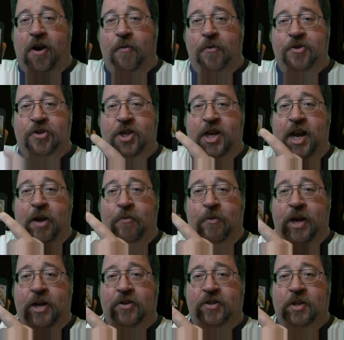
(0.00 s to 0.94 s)
which you can't
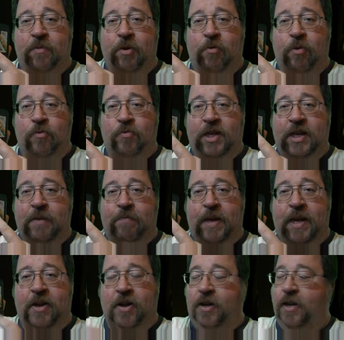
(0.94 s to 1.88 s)
read because somebody wrote
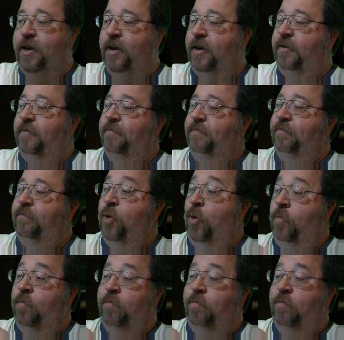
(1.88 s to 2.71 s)
DP on there. Oh,